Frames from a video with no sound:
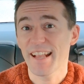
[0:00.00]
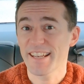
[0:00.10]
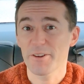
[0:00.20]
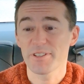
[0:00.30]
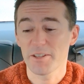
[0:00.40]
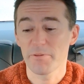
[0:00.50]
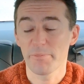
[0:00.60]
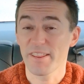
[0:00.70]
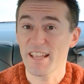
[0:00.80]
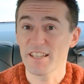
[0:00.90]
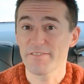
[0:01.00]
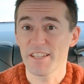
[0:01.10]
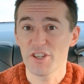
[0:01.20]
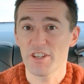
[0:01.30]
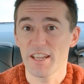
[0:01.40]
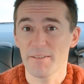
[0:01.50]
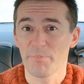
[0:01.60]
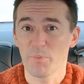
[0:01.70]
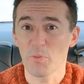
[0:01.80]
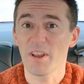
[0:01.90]
and now it's coming by the end of this year,
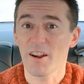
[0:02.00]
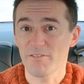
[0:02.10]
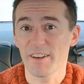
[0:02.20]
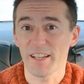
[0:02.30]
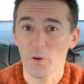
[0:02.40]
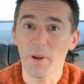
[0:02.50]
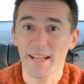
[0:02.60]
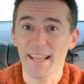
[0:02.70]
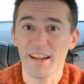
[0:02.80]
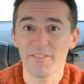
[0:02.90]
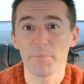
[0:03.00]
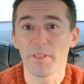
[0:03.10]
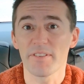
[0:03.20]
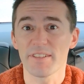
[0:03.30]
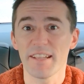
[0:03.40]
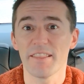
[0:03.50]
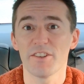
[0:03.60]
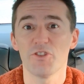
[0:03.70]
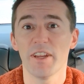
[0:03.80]
but we are running quickly out of months in this